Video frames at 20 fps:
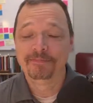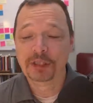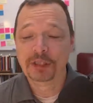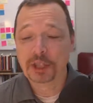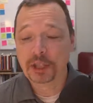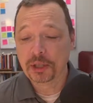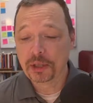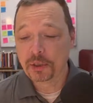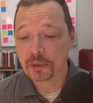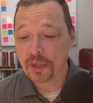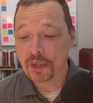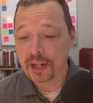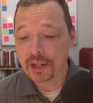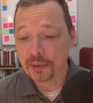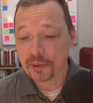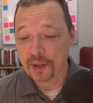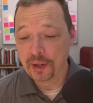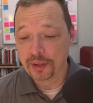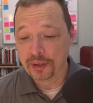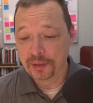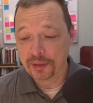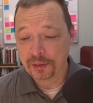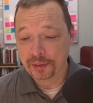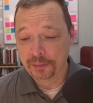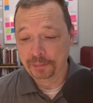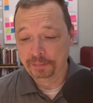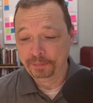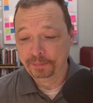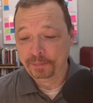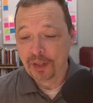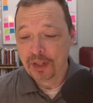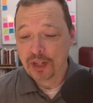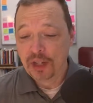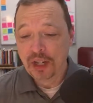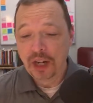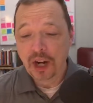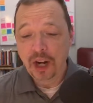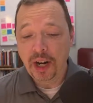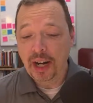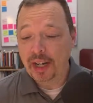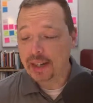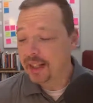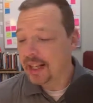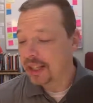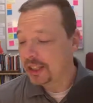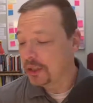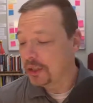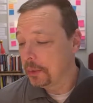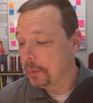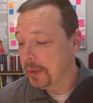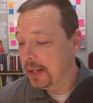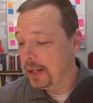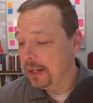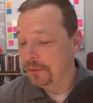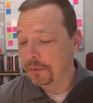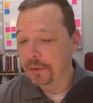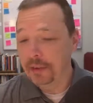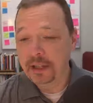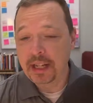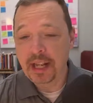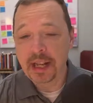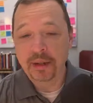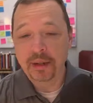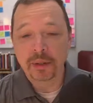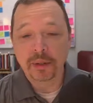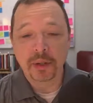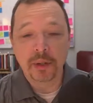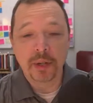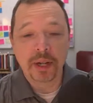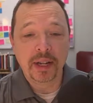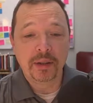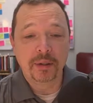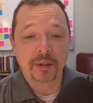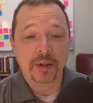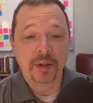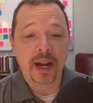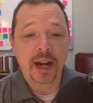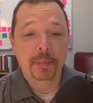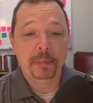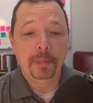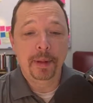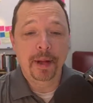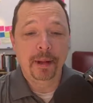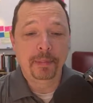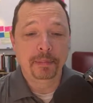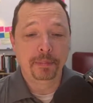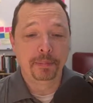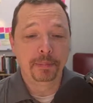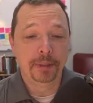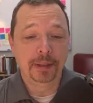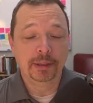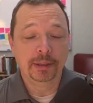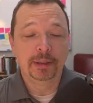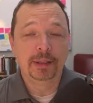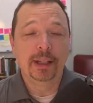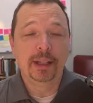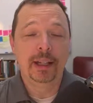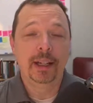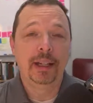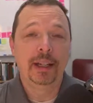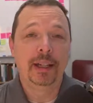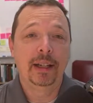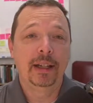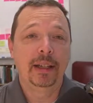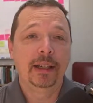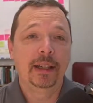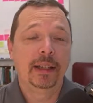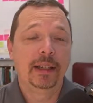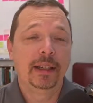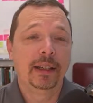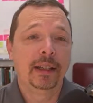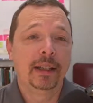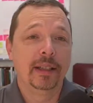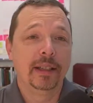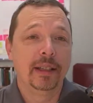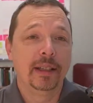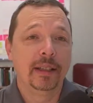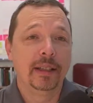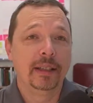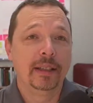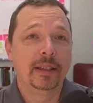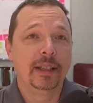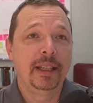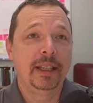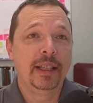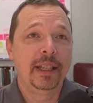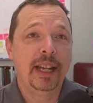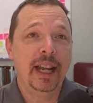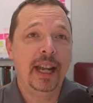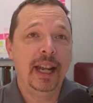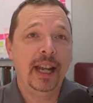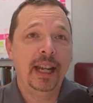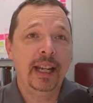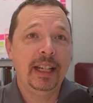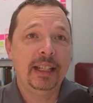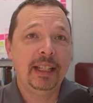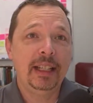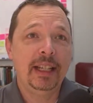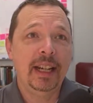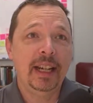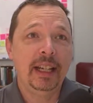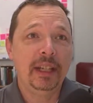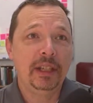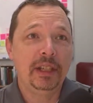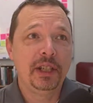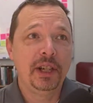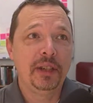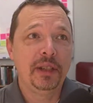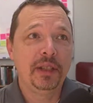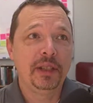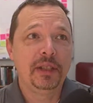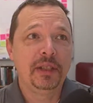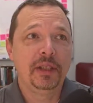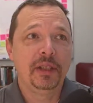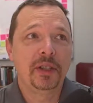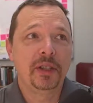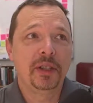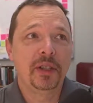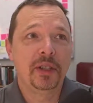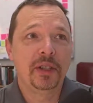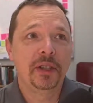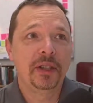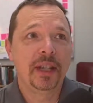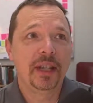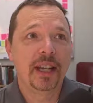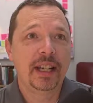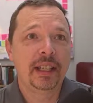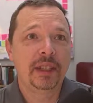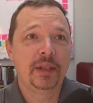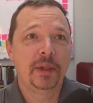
It's just the way it works. All right, that's going to be it for today. I'm going to go ahead and wrap up uh, today, today's show. This is Thursday.